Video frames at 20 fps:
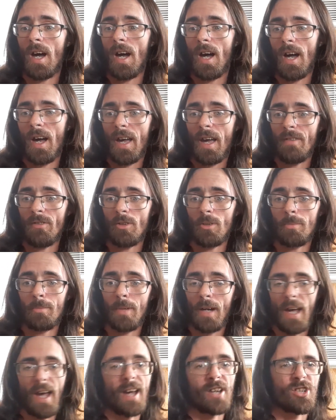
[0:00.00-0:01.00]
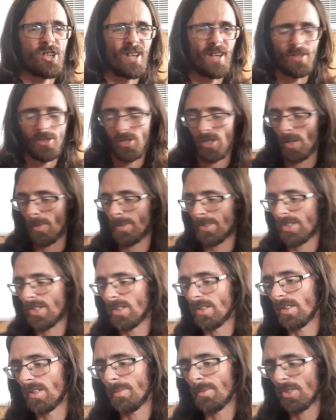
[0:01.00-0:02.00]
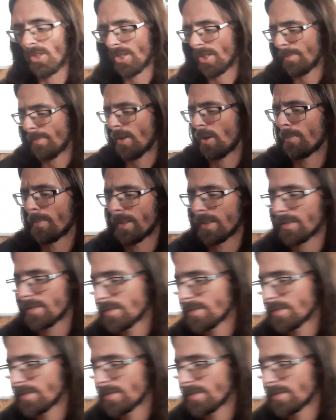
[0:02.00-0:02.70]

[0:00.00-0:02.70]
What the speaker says: actually I'll show it to you. Give me just a moment.